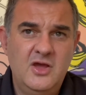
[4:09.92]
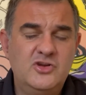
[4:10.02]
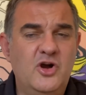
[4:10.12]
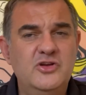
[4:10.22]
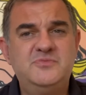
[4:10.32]

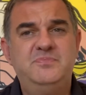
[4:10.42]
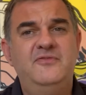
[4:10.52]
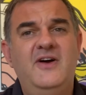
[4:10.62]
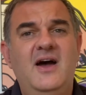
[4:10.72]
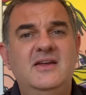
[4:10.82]
Koste
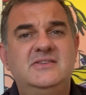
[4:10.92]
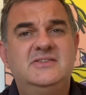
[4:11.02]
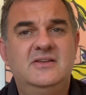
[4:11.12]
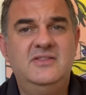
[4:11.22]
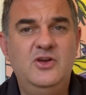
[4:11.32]

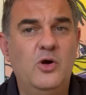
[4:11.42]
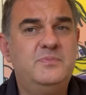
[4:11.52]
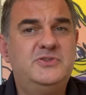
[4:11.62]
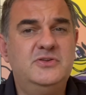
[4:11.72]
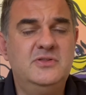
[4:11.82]
provides the
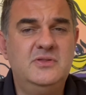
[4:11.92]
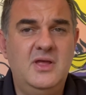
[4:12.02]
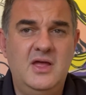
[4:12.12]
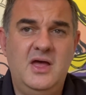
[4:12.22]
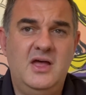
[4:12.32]
option
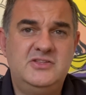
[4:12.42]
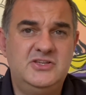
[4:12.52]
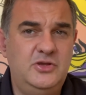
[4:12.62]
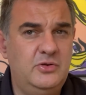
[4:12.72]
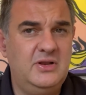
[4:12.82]

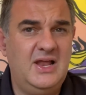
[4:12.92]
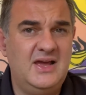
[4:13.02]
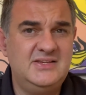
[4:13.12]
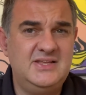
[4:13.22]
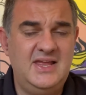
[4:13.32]
to
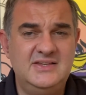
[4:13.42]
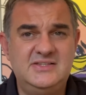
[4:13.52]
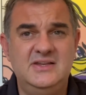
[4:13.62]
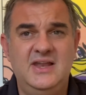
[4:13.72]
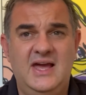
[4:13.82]
utilise
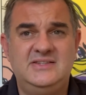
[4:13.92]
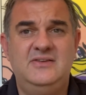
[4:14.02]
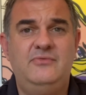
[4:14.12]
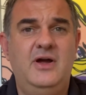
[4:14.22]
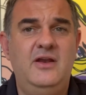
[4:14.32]
instant
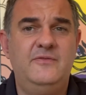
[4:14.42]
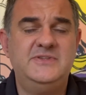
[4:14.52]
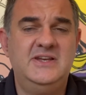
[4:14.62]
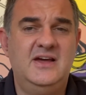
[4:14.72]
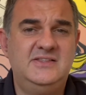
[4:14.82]
asset write-offs
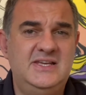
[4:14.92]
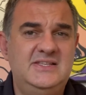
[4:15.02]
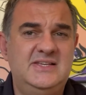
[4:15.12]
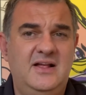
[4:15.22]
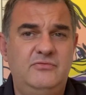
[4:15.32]
in our
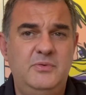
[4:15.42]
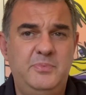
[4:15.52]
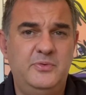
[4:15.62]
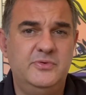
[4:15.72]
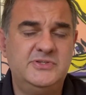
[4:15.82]
detailed
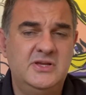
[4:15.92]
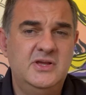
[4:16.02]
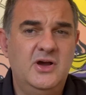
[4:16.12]
reports,